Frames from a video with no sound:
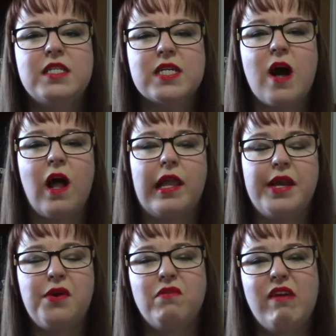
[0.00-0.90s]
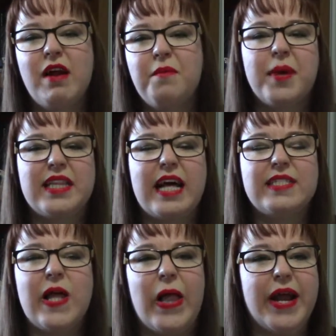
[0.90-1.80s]
to Colleen Hoover, but that's
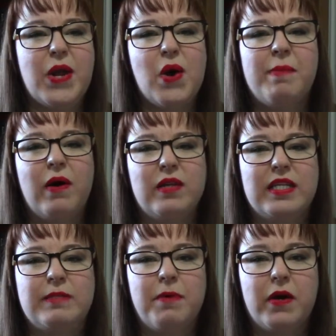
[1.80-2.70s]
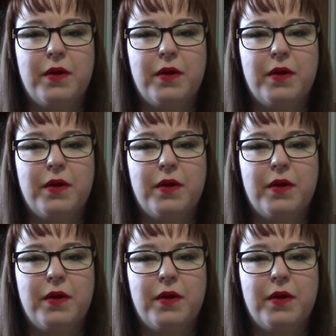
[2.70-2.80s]
all I know about this book.